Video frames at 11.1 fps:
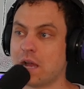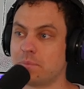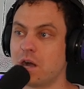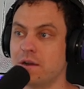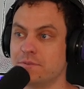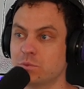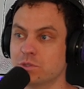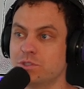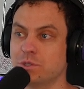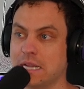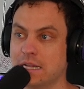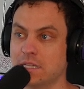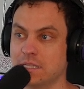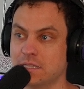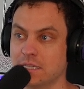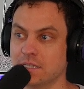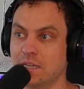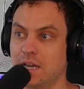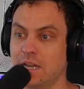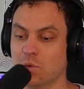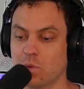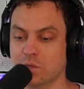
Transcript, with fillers: grab coffee. We'll do an LA thing, we'll and it coffee.